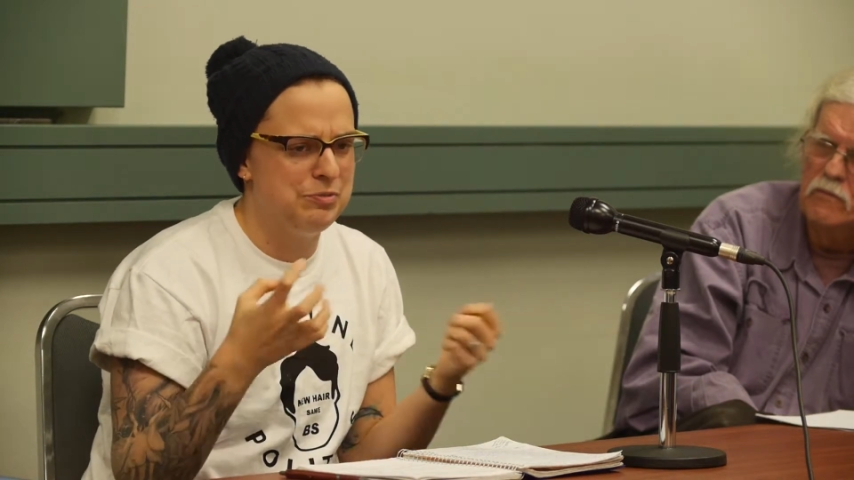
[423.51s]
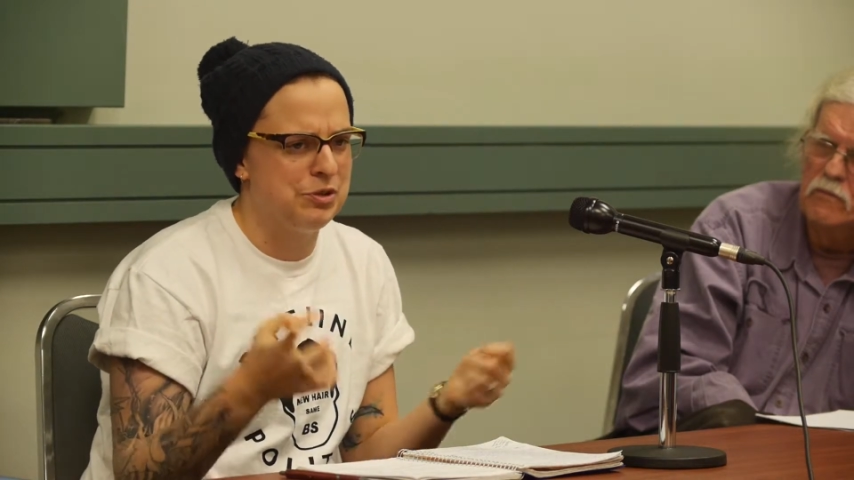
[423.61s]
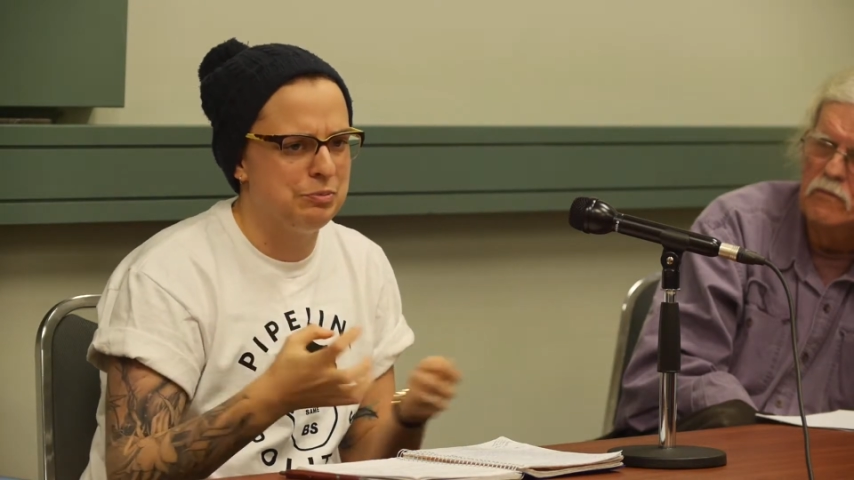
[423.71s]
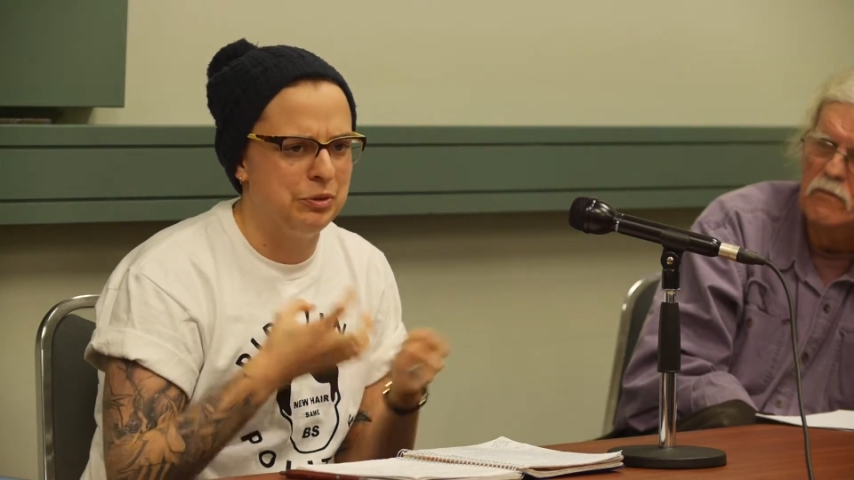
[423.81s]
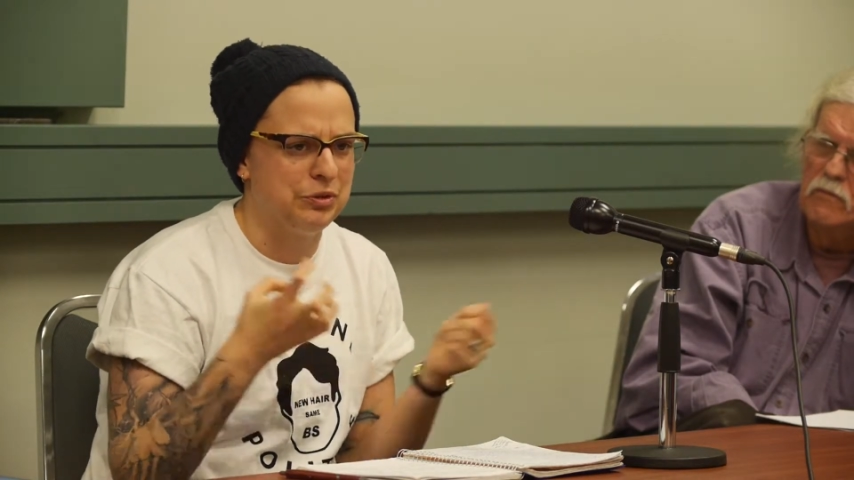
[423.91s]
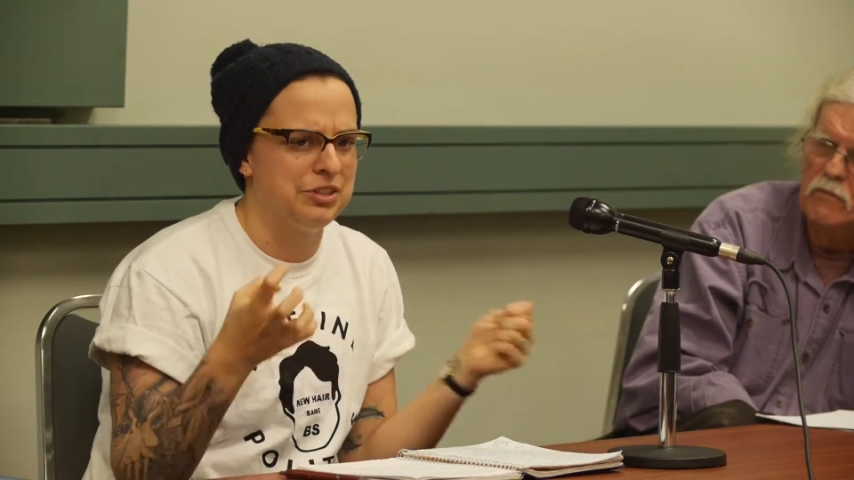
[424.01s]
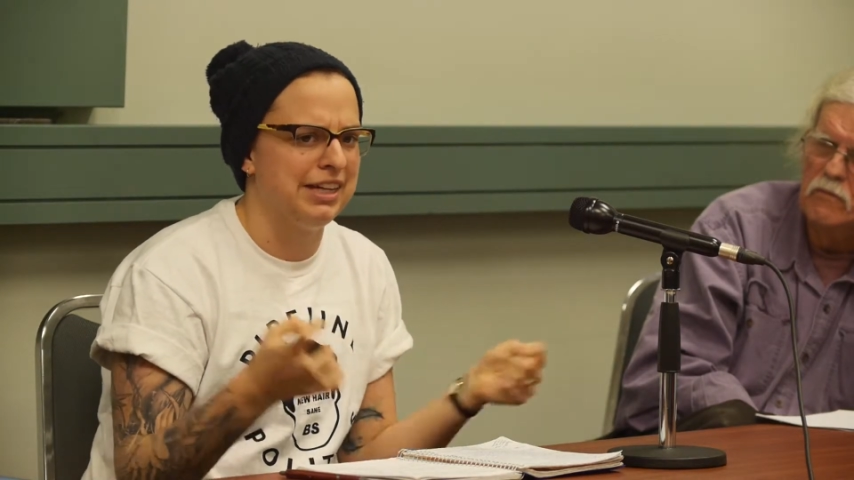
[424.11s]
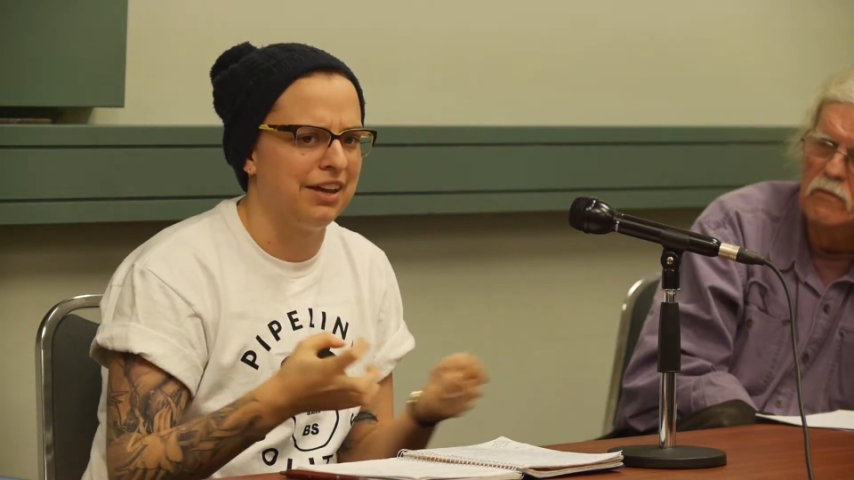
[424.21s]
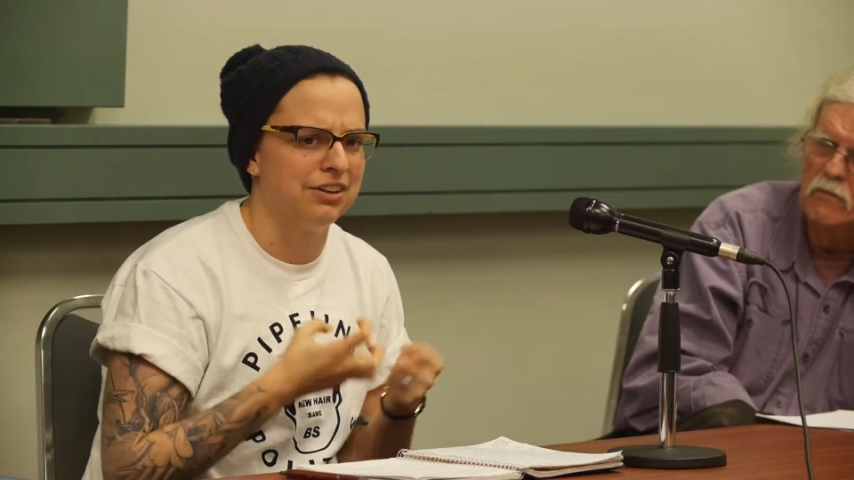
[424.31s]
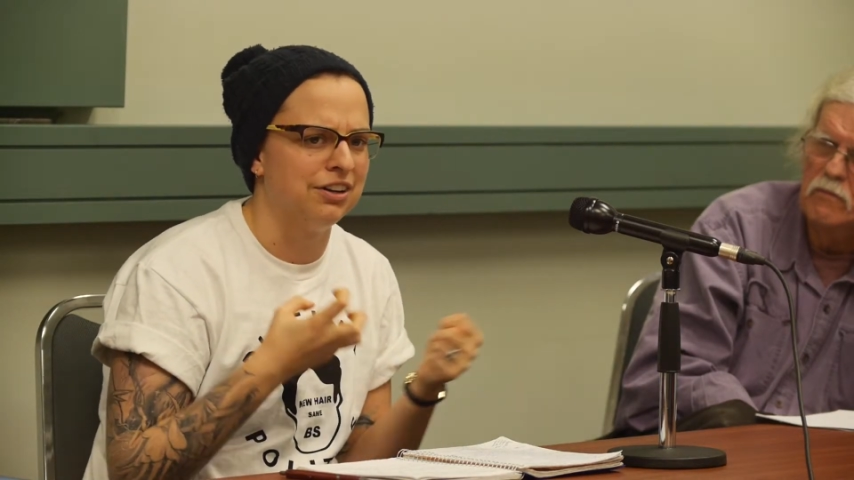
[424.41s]
to pull
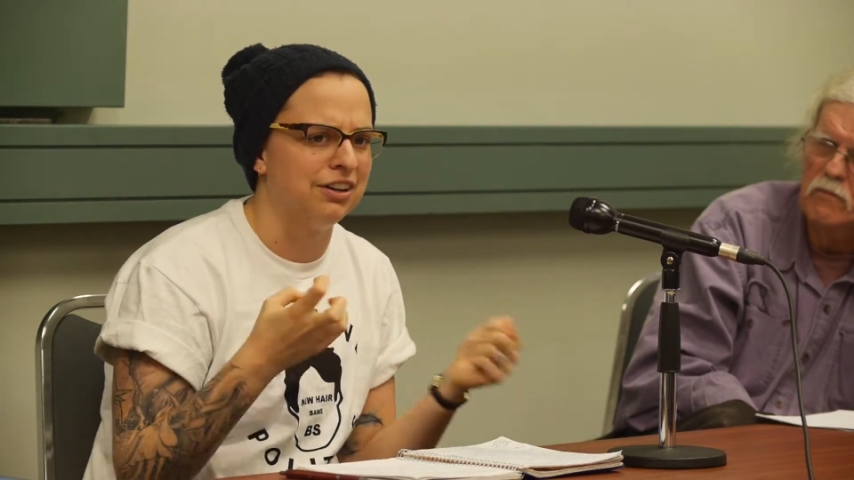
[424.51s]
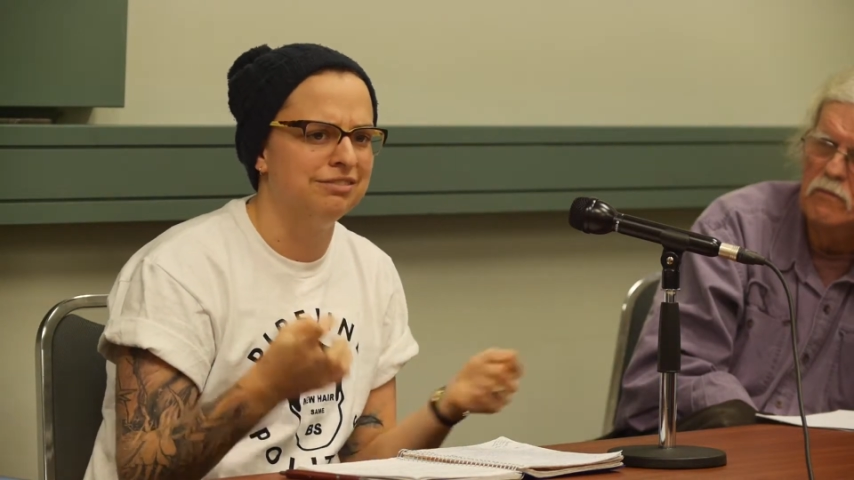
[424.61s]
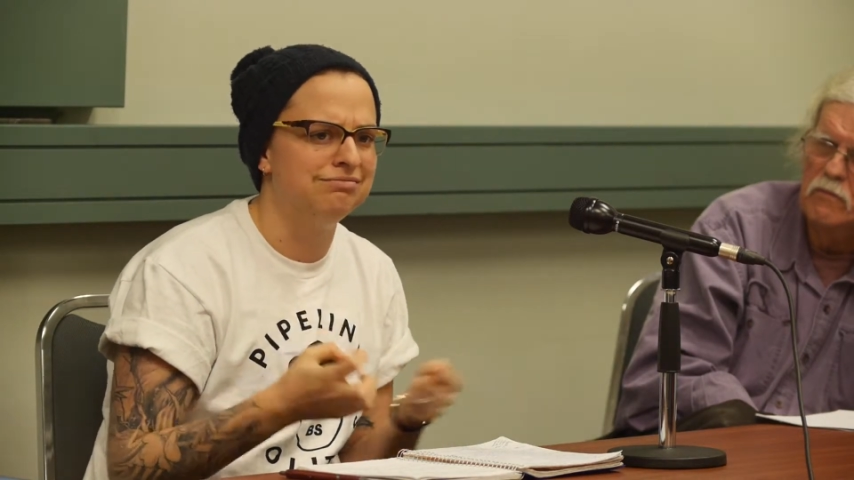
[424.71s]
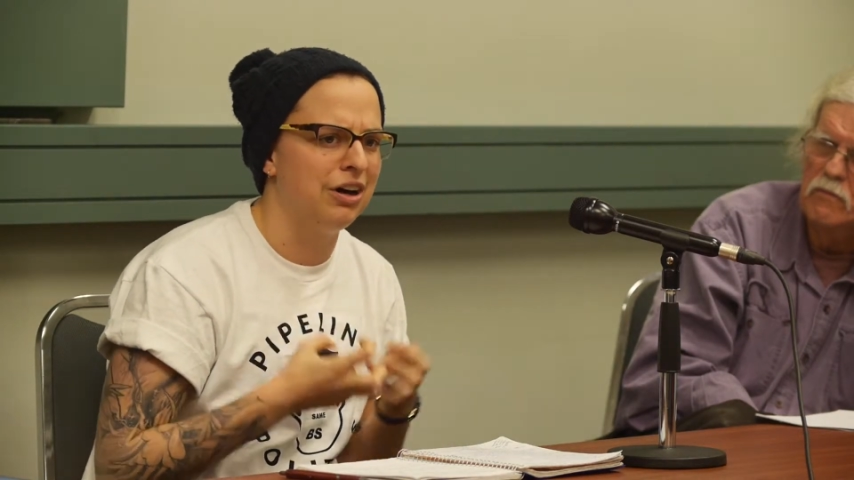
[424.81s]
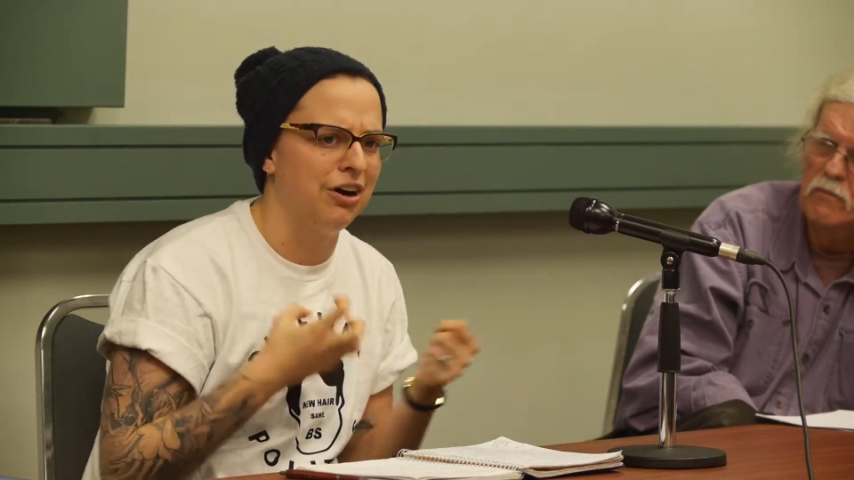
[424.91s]
together